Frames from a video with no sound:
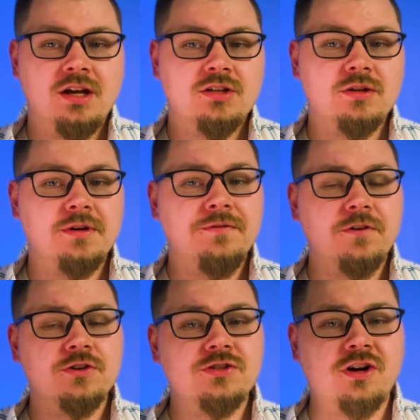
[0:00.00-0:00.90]
So I'm going to
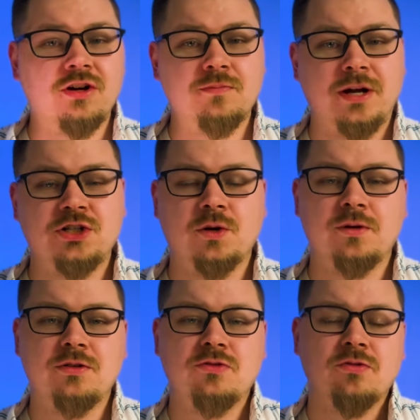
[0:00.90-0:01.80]
first start by
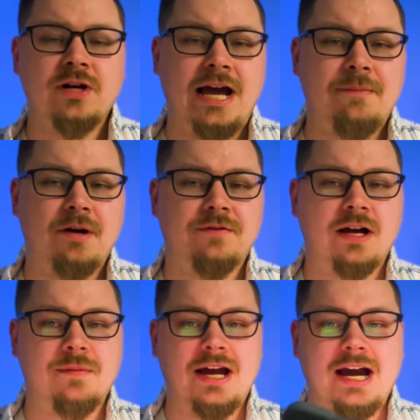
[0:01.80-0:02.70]
showing you through an app. I've
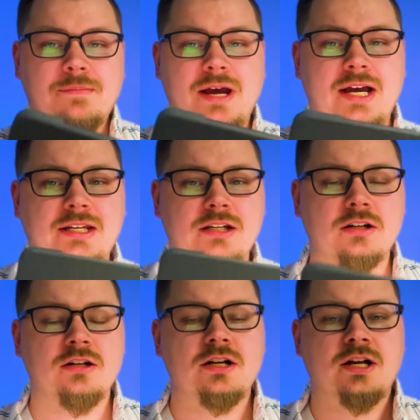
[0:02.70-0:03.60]
got my iPad
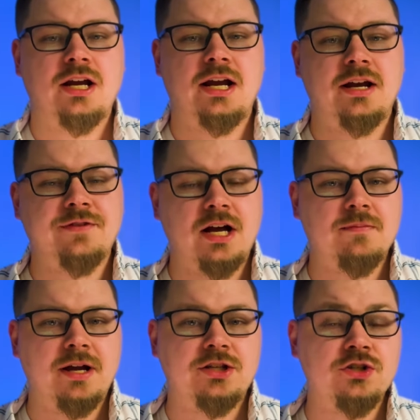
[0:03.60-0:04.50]
here and I've
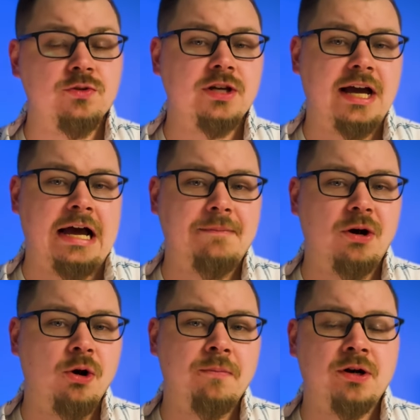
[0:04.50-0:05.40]
got my Tuya app
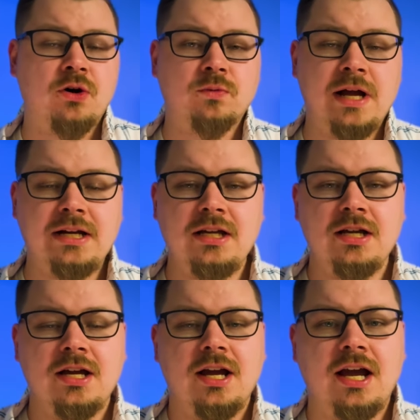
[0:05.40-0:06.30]
open already.
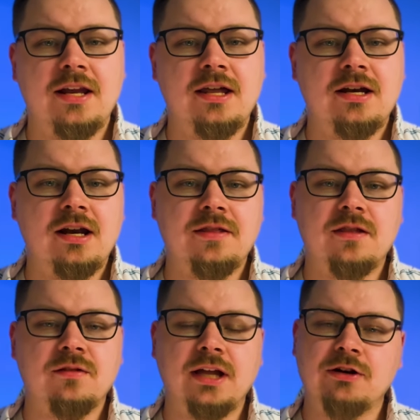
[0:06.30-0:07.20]
And then
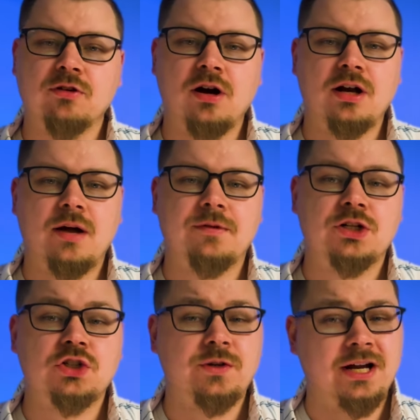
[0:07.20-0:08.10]
later on, I'm going
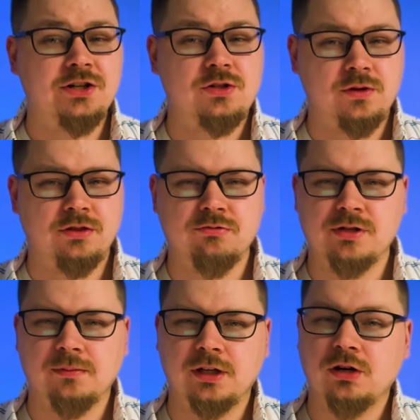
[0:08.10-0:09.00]
to show you how to do it through
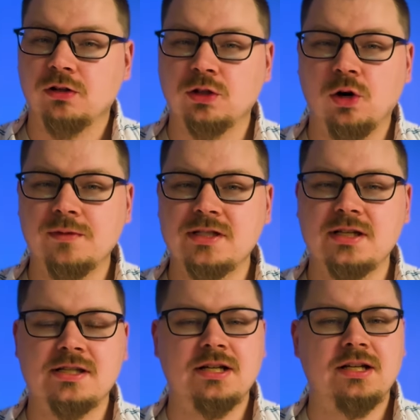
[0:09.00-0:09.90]
something called Home
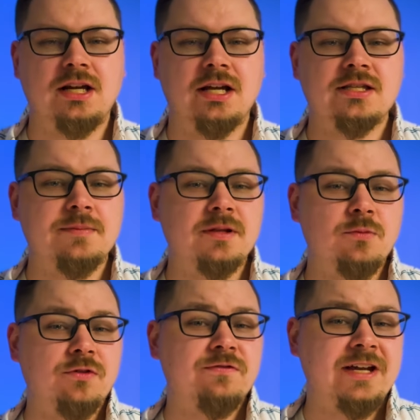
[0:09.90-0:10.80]
Assistant and some of the
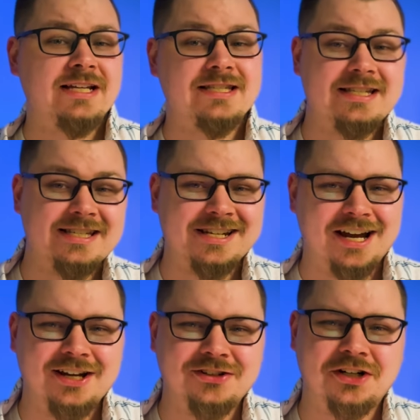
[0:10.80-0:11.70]
more fancy
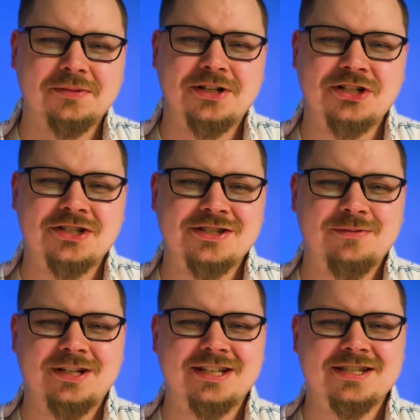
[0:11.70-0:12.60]
style automations that
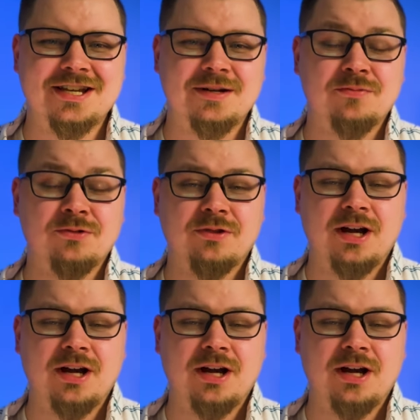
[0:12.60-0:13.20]
we can set up through